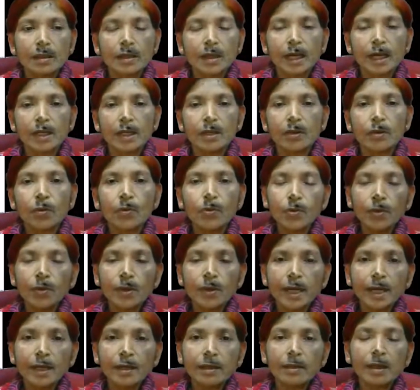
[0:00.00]
And who
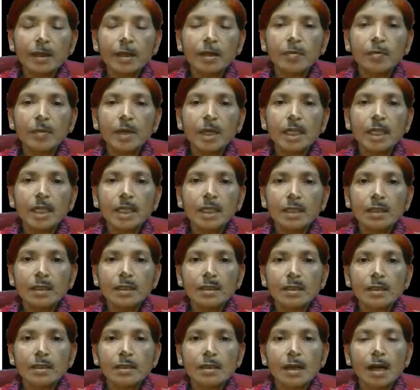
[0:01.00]
lend their money?
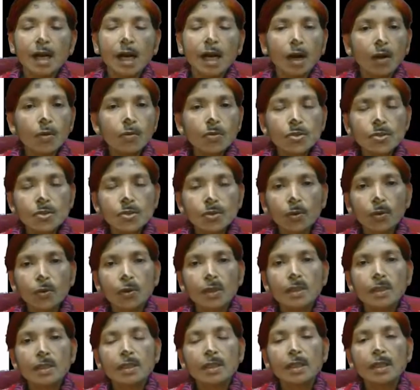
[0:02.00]

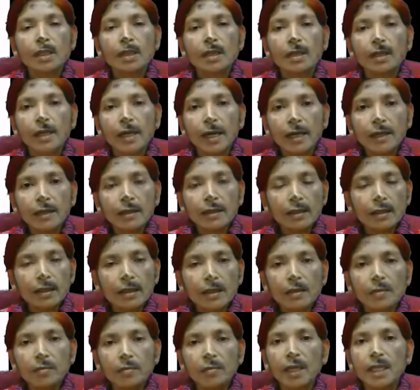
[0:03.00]
Household lend
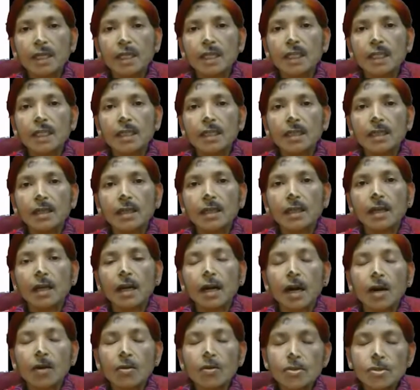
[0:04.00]
their money,
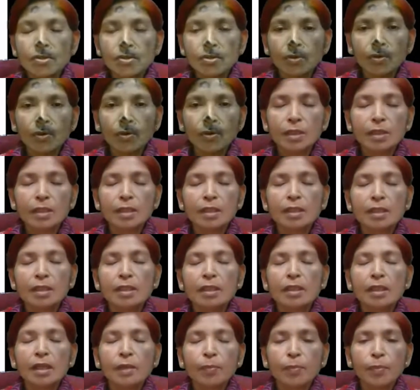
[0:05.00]
household
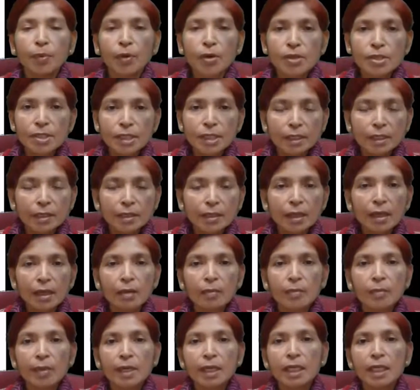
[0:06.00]
deposit their
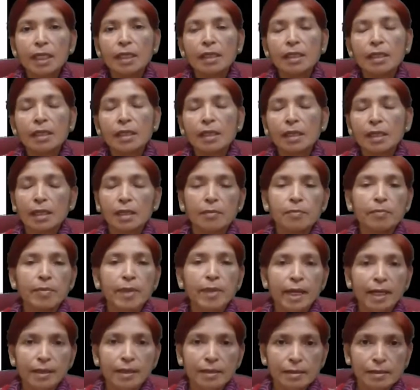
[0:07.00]
money in
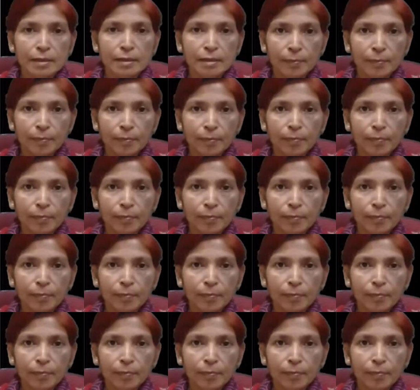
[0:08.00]
banks.